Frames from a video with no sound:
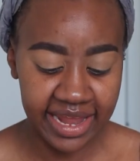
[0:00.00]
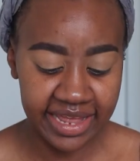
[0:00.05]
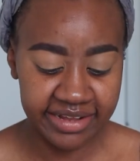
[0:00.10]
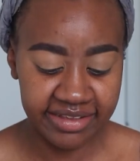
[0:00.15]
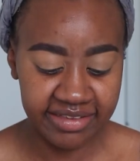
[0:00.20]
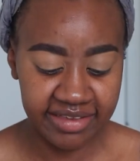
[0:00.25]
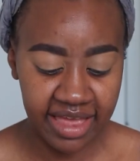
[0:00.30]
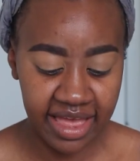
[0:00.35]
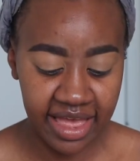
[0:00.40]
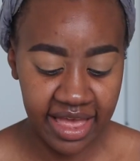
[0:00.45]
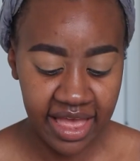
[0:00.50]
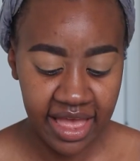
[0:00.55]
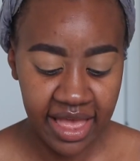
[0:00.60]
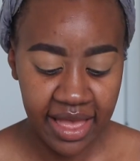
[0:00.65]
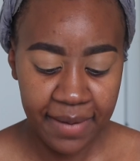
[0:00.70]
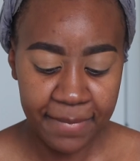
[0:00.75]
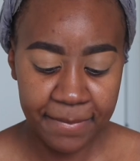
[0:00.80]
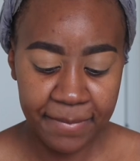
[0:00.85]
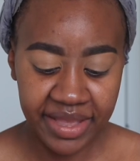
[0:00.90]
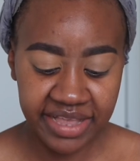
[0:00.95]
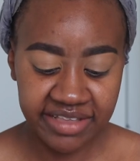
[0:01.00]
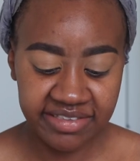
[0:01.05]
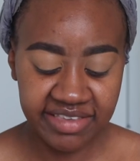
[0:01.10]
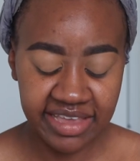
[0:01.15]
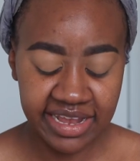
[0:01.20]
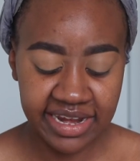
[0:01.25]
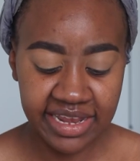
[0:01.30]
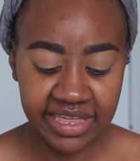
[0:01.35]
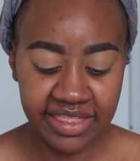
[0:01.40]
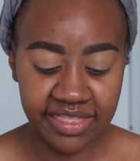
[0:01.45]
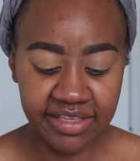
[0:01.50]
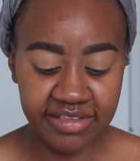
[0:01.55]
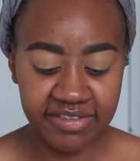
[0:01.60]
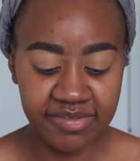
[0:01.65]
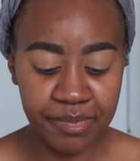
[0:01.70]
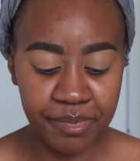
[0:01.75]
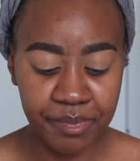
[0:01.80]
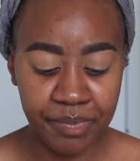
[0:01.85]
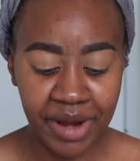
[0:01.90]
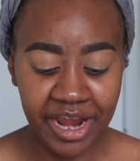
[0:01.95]
later. Basically, this
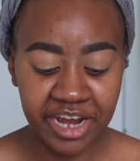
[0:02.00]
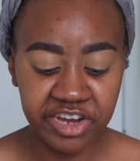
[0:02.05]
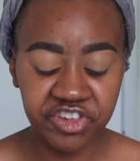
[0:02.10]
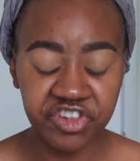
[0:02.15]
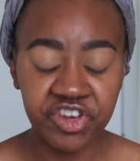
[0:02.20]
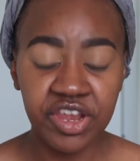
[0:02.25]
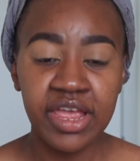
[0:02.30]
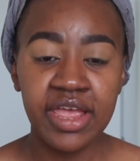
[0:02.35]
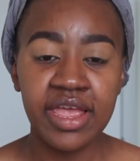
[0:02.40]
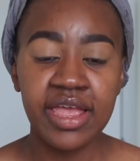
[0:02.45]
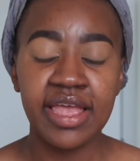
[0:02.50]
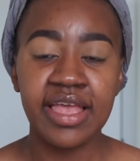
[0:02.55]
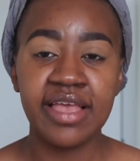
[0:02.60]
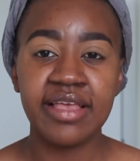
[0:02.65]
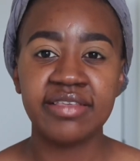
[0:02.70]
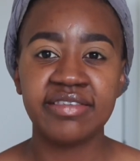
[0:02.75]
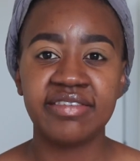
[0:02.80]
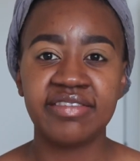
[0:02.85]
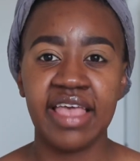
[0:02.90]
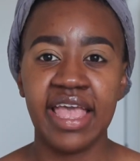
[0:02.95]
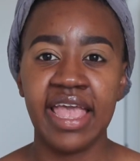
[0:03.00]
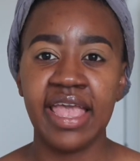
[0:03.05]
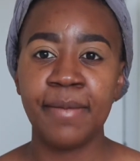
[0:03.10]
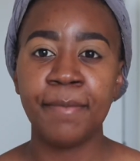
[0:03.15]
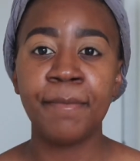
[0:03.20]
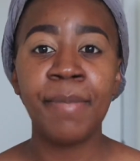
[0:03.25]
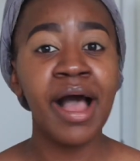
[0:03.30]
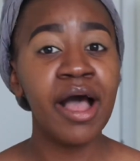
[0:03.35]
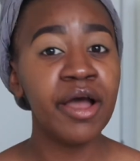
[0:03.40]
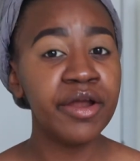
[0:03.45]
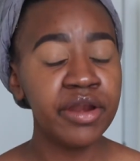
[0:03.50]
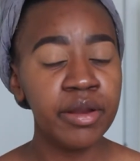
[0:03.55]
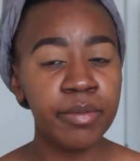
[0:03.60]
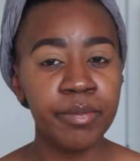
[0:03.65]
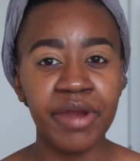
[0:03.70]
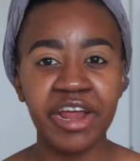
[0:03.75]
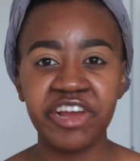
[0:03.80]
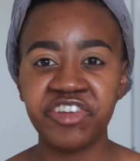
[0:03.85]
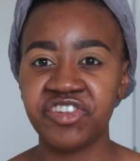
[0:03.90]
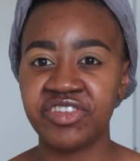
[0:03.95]
brush is a powder
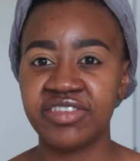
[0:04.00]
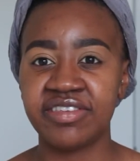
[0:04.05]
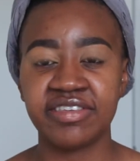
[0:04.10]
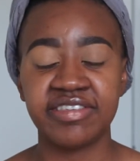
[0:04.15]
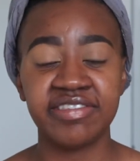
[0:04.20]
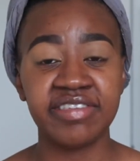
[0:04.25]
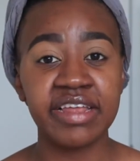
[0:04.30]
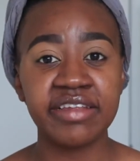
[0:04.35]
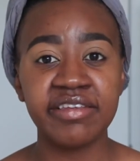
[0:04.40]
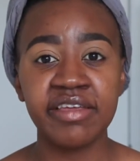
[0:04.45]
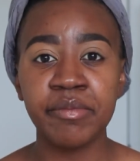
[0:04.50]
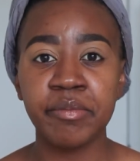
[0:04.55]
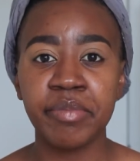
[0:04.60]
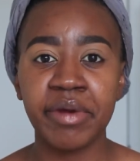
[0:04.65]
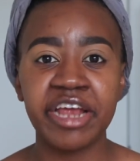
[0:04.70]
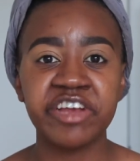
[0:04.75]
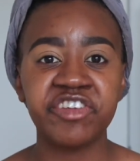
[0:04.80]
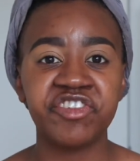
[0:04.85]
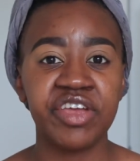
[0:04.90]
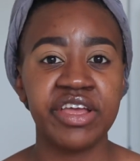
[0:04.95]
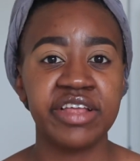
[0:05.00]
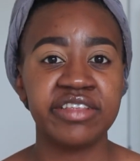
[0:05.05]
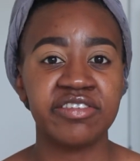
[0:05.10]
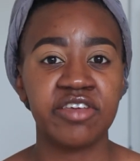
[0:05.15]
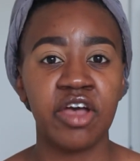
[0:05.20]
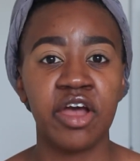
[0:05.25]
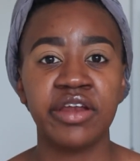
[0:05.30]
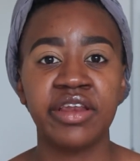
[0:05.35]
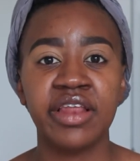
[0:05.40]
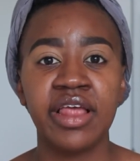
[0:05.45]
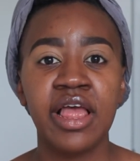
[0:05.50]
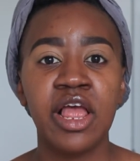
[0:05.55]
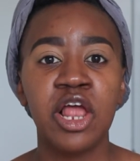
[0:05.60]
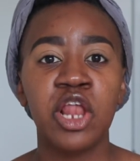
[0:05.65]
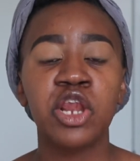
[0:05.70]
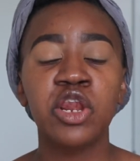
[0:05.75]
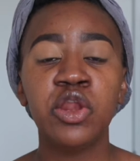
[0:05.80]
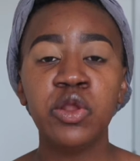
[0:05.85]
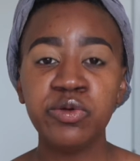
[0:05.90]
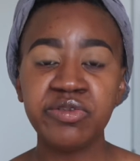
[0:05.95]
brush. It's a setting brush. It's got
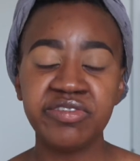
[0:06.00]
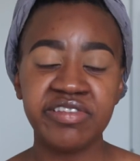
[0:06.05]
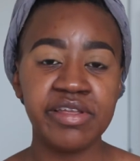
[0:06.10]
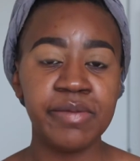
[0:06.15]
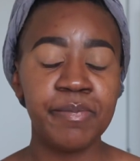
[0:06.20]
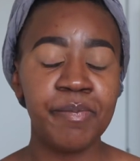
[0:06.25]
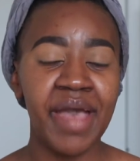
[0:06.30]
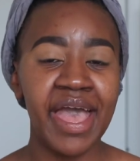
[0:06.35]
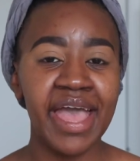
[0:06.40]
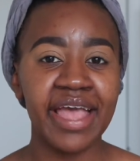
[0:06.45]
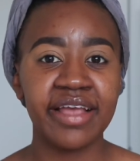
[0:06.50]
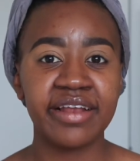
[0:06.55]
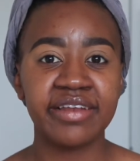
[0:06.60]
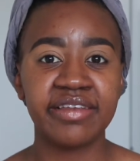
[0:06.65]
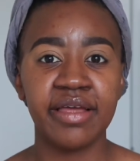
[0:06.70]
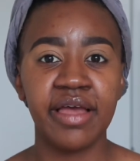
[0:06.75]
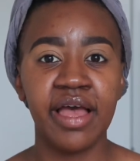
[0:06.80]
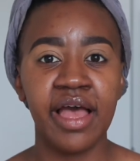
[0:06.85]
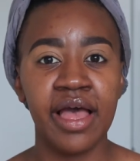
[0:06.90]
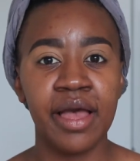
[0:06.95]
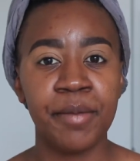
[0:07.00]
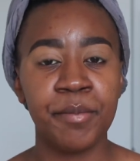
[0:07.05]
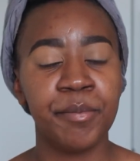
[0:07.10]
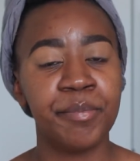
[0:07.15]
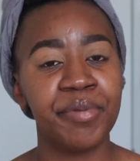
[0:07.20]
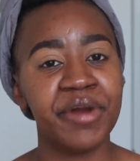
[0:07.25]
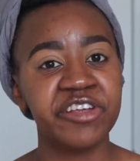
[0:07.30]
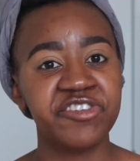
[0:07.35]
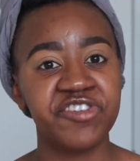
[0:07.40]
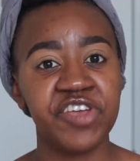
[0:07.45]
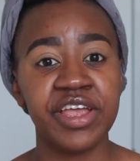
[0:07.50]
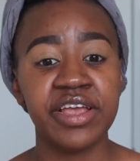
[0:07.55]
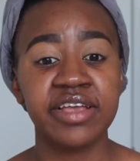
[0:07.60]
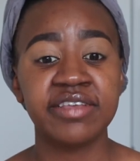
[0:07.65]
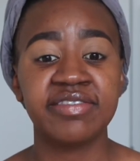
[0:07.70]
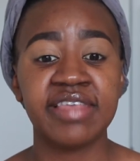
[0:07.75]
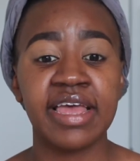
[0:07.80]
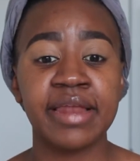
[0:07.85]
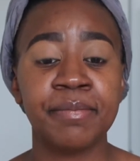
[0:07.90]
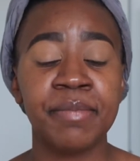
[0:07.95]
loosely packed brush
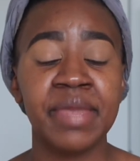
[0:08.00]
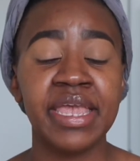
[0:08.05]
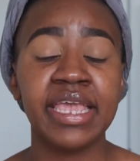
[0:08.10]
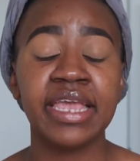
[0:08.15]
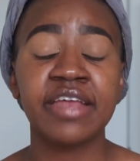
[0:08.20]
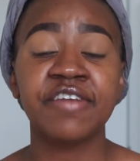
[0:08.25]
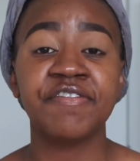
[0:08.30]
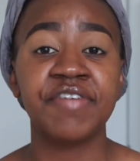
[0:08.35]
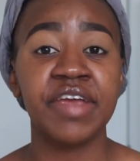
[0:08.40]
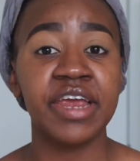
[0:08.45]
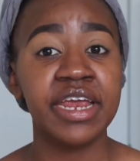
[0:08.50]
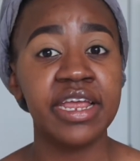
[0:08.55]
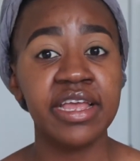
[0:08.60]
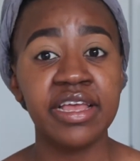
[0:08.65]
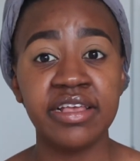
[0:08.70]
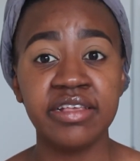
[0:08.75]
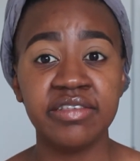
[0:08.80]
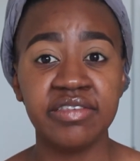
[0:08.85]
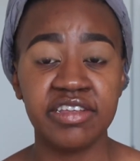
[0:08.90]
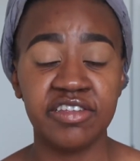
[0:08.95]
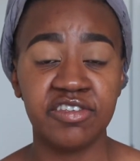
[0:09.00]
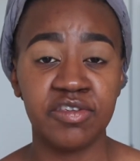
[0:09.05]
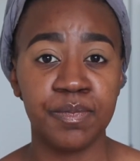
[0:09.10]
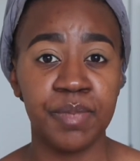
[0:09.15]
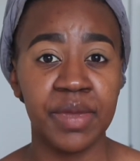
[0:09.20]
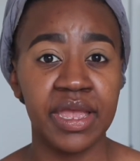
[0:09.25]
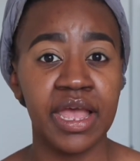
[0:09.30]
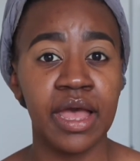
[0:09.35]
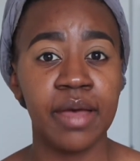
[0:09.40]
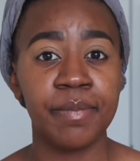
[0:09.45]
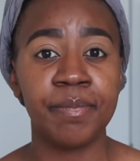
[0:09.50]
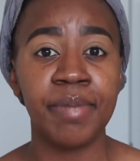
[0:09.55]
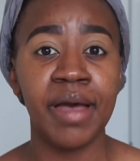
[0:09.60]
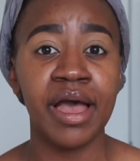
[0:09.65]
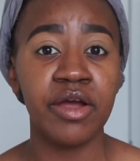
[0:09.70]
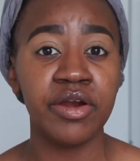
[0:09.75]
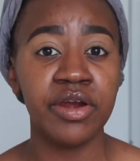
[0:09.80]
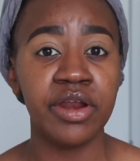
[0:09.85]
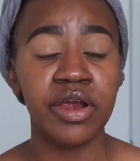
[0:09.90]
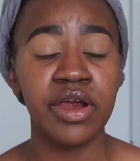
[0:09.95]
hairs that make it very easy to pick up
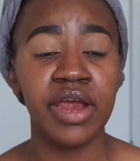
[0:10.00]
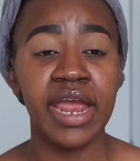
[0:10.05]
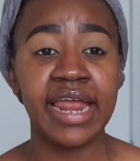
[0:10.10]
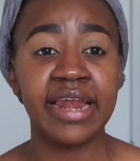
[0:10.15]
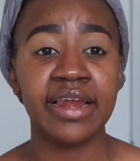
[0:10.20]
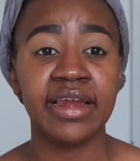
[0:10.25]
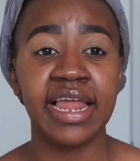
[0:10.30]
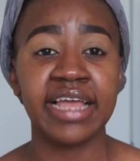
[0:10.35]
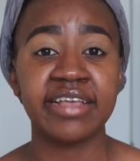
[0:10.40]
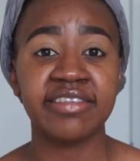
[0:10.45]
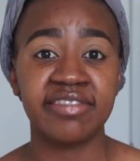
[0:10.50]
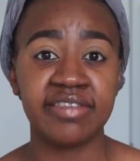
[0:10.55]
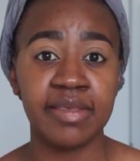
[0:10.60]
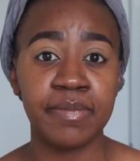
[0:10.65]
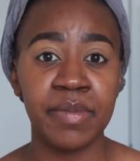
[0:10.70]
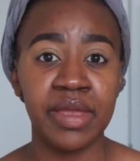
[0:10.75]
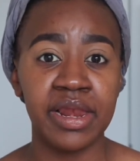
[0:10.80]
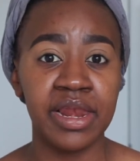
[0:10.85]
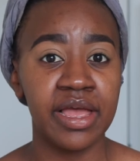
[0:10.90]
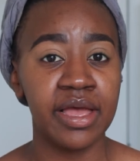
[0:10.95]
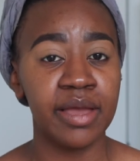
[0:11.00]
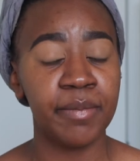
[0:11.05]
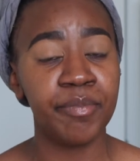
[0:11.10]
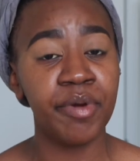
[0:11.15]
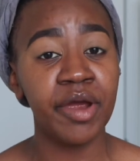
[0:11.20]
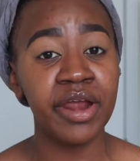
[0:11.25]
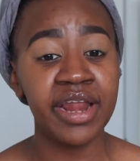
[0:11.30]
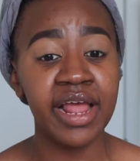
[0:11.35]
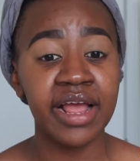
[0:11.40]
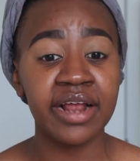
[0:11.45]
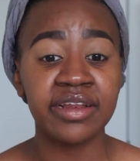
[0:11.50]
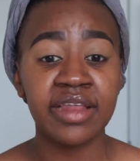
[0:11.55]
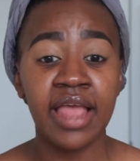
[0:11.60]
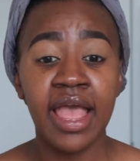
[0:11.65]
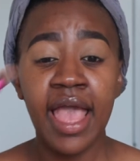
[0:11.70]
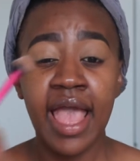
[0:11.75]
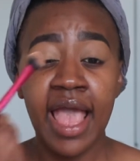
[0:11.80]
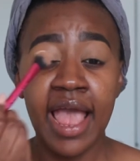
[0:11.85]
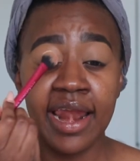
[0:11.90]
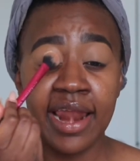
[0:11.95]
powder and like similar product,
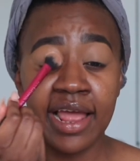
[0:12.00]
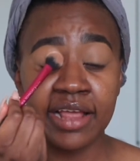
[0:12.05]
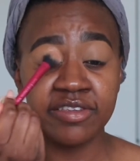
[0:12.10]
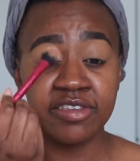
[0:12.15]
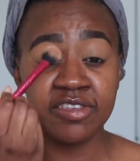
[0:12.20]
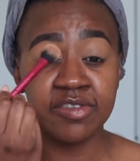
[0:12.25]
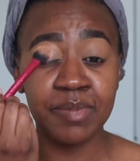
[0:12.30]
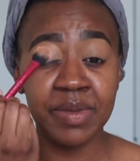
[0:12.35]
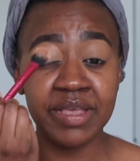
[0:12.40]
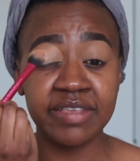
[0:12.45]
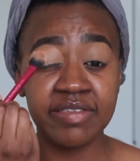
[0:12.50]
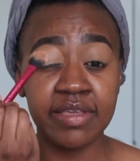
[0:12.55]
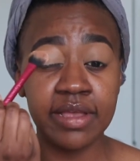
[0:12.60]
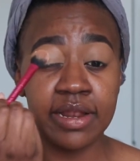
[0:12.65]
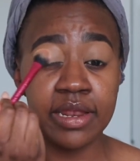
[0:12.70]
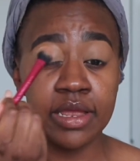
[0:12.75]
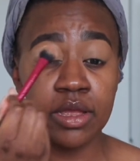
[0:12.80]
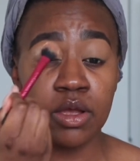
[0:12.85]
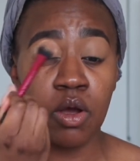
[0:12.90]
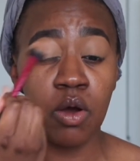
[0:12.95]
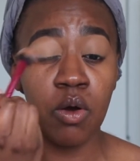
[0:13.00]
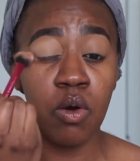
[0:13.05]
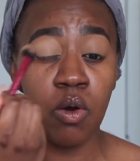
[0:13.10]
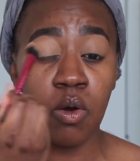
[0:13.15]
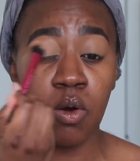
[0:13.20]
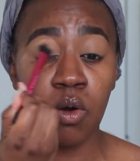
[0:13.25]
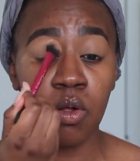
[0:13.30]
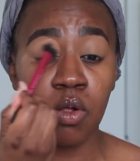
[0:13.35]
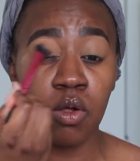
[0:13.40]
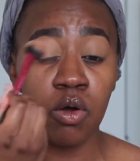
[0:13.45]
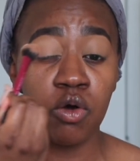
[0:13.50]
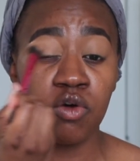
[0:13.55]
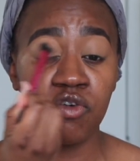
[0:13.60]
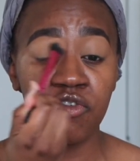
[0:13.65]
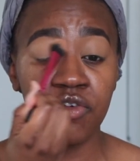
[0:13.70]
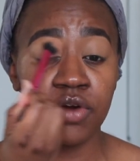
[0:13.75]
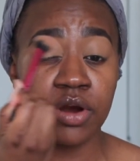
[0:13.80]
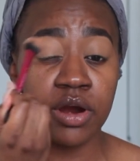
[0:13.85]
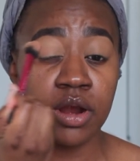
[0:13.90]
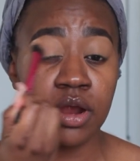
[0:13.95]
and I just basically go all
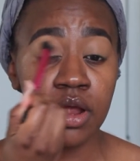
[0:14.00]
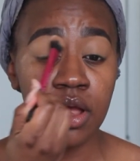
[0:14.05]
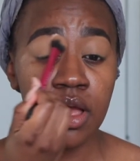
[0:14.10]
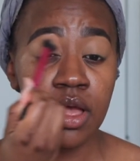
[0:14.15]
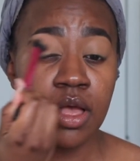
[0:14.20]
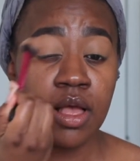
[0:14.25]
over